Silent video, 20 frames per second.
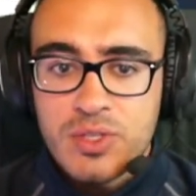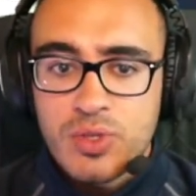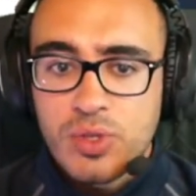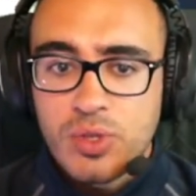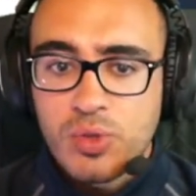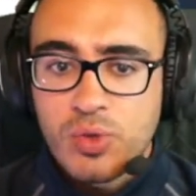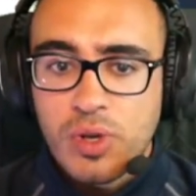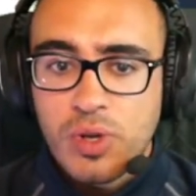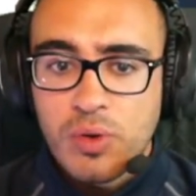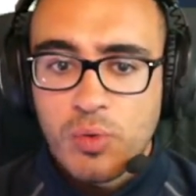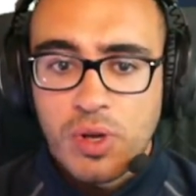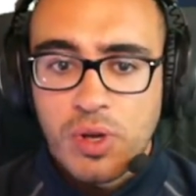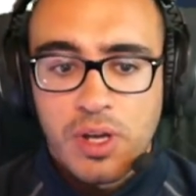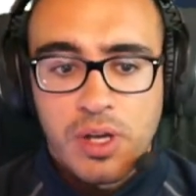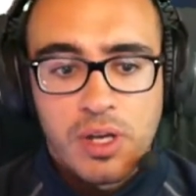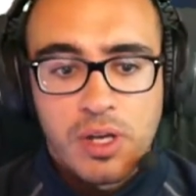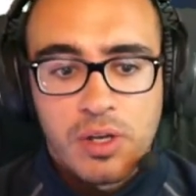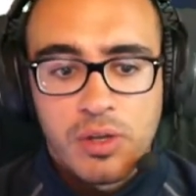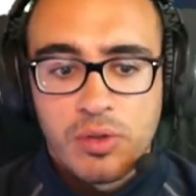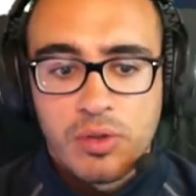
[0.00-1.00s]
So it took
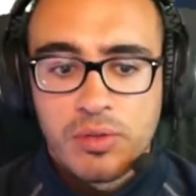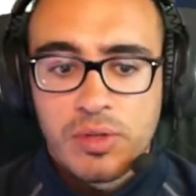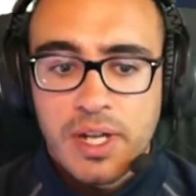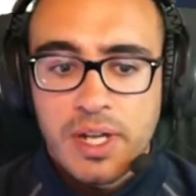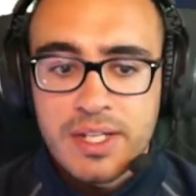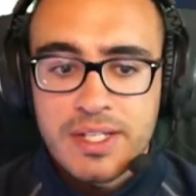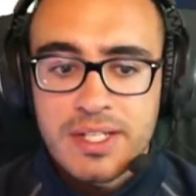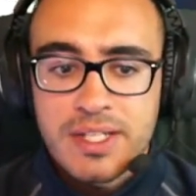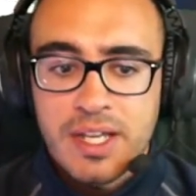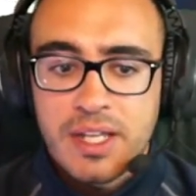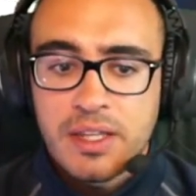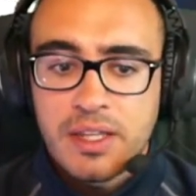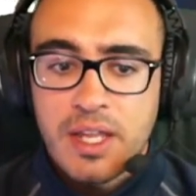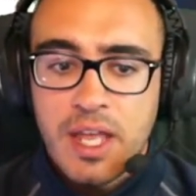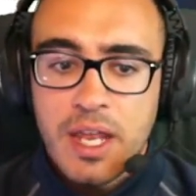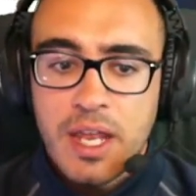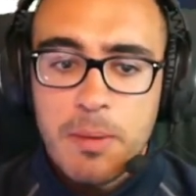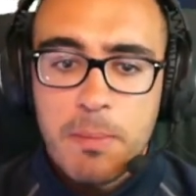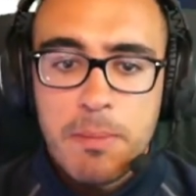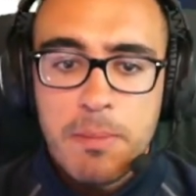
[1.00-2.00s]
around, I'll say
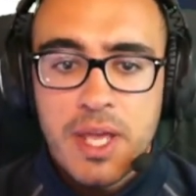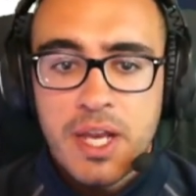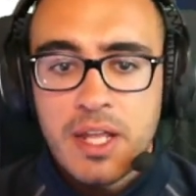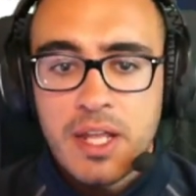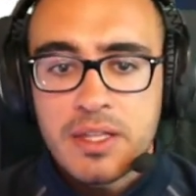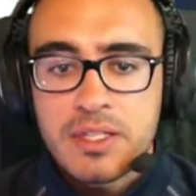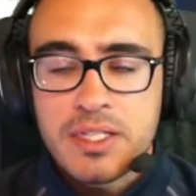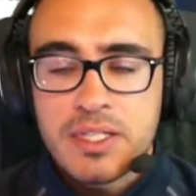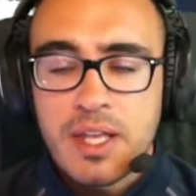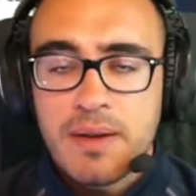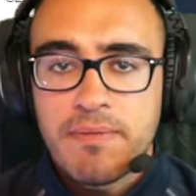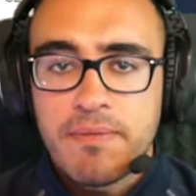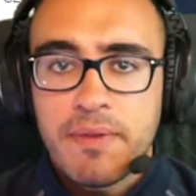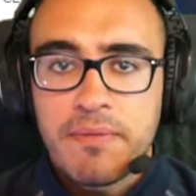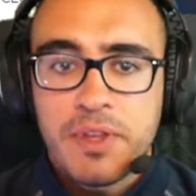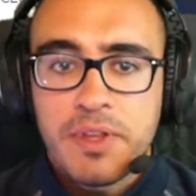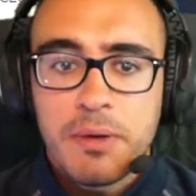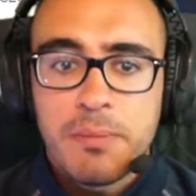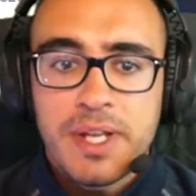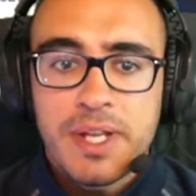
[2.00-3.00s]
10 minutes,
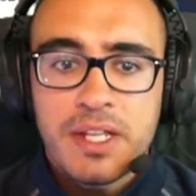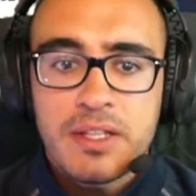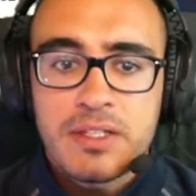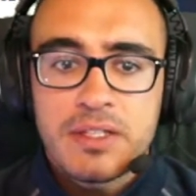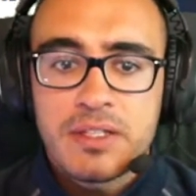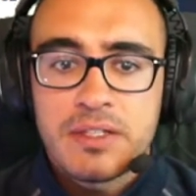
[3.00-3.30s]
10-15 minutes.